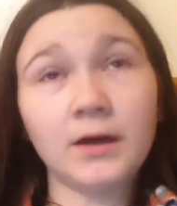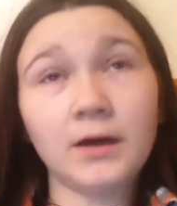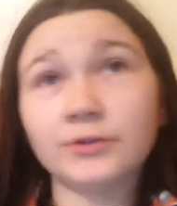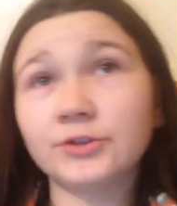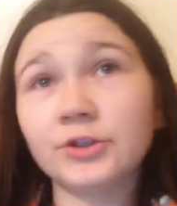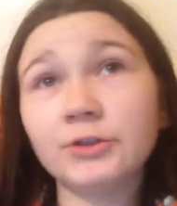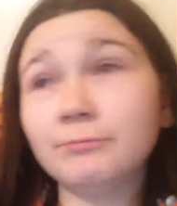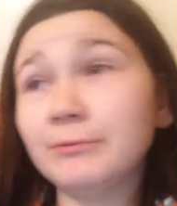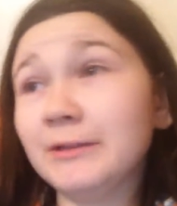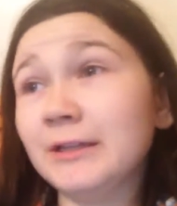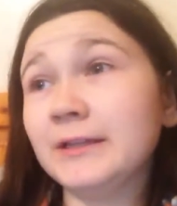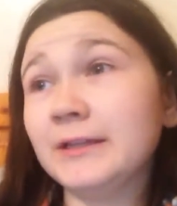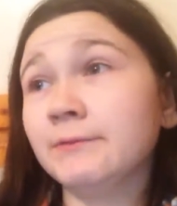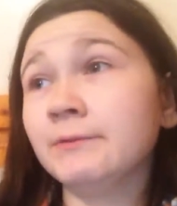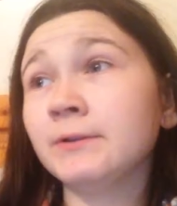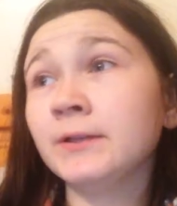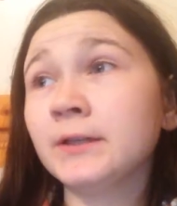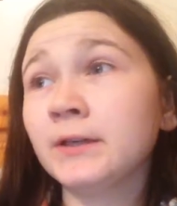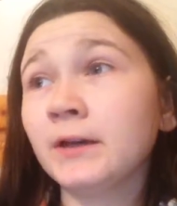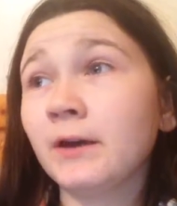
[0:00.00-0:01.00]
I don't
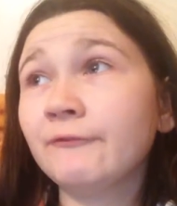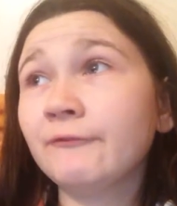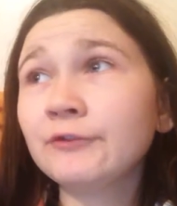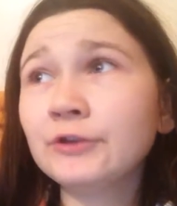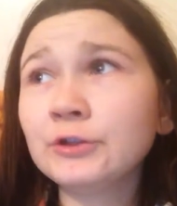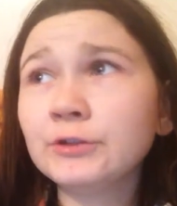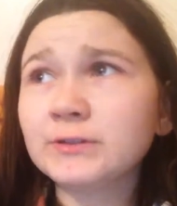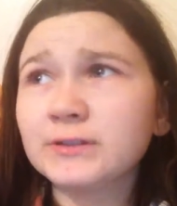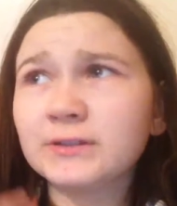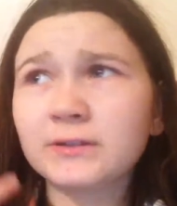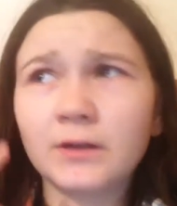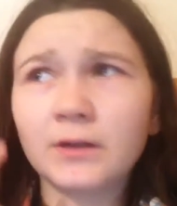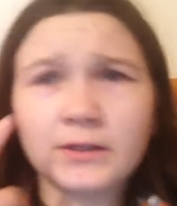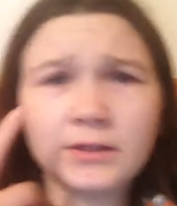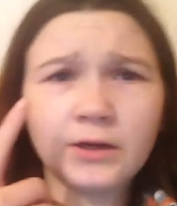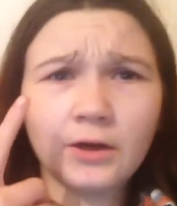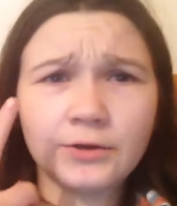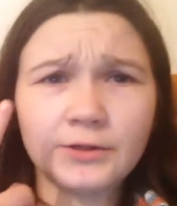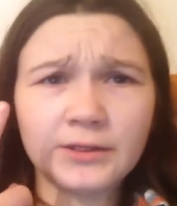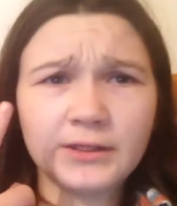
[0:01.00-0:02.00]
believe it. I thought it's
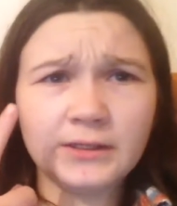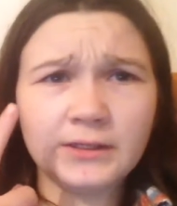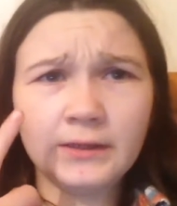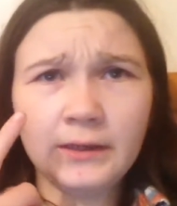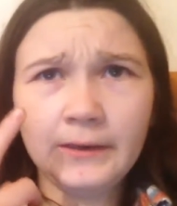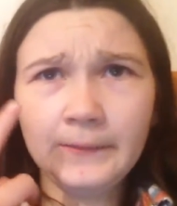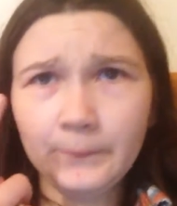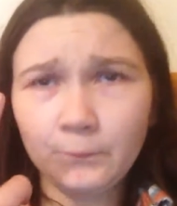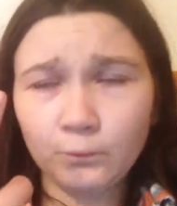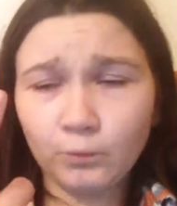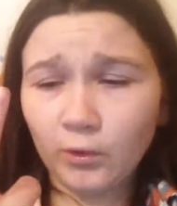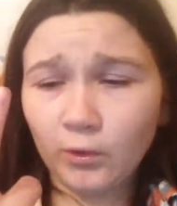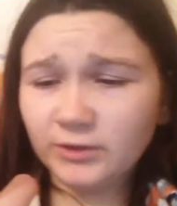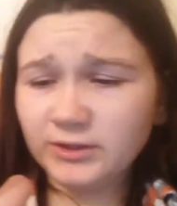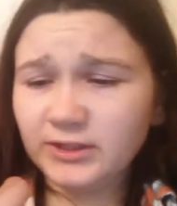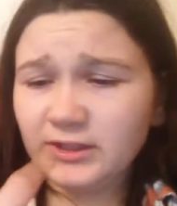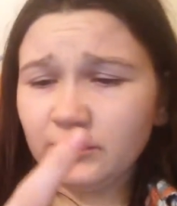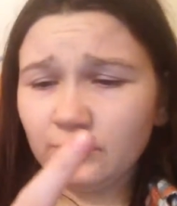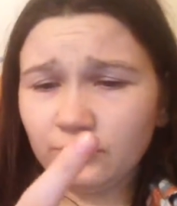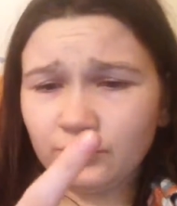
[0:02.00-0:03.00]
like only
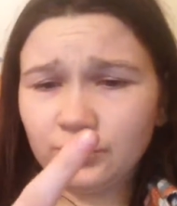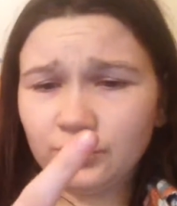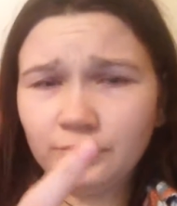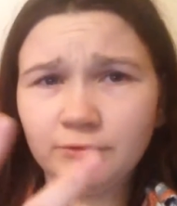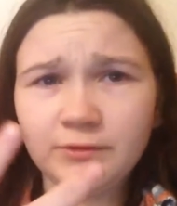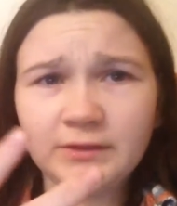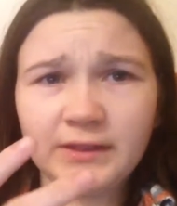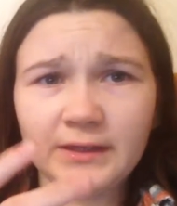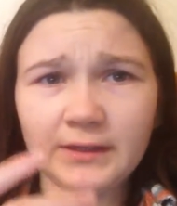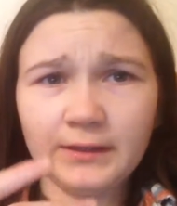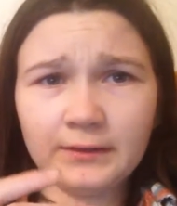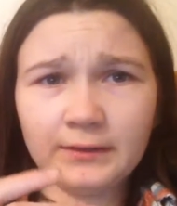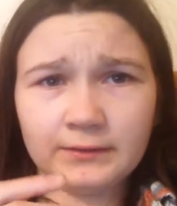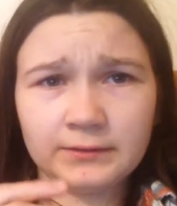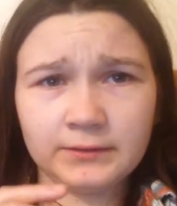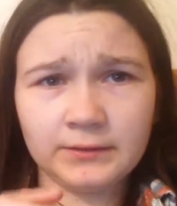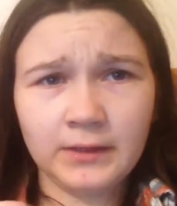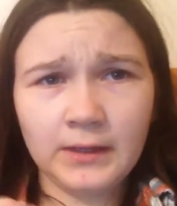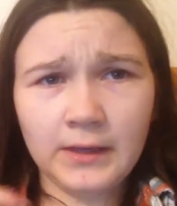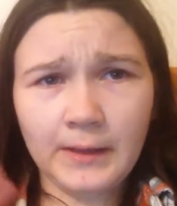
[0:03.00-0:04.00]
1 year or 2
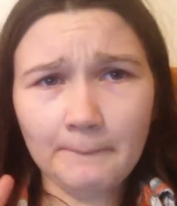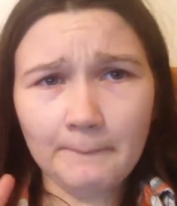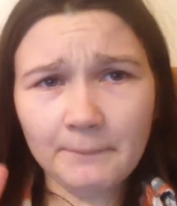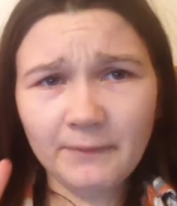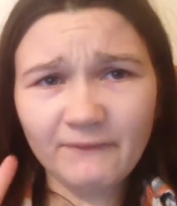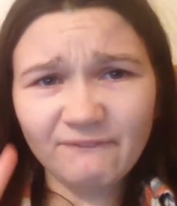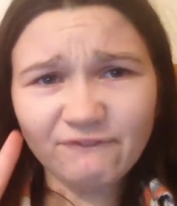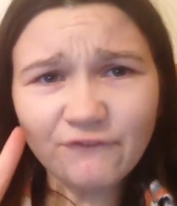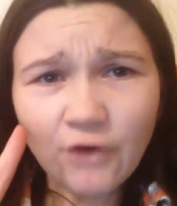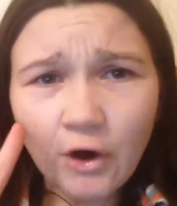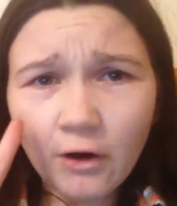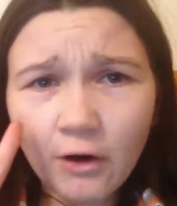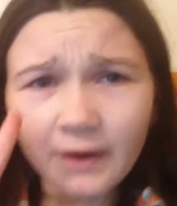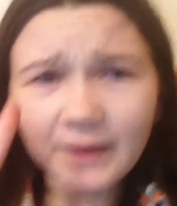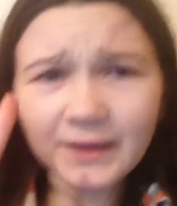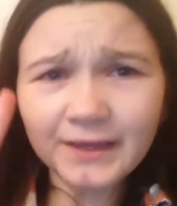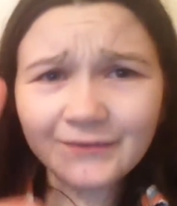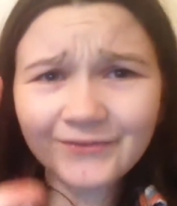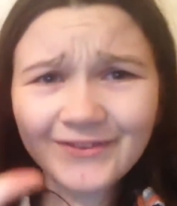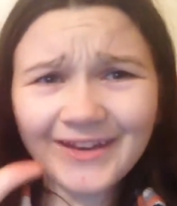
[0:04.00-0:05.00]
years, but But
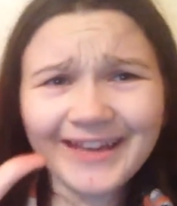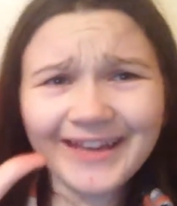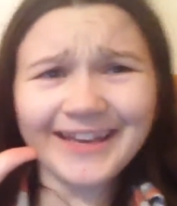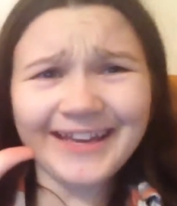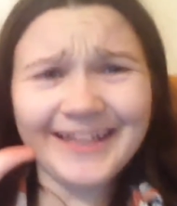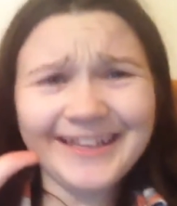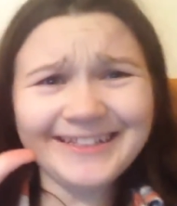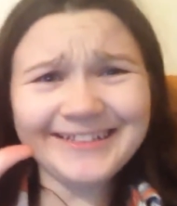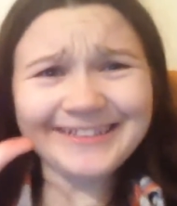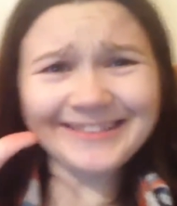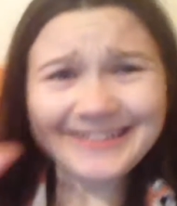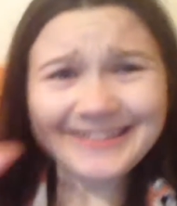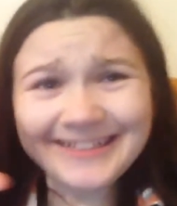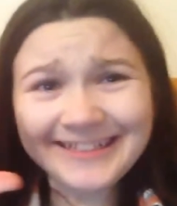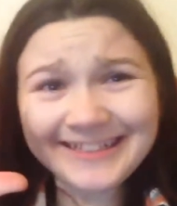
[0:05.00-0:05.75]
5